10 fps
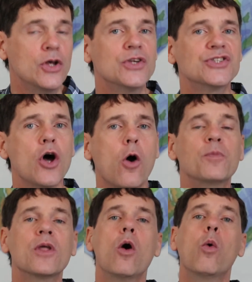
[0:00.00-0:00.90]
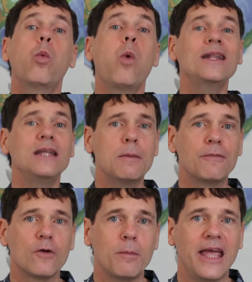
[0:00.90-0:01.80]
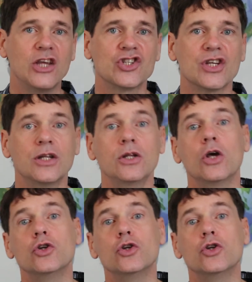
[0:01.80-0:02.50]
So, what information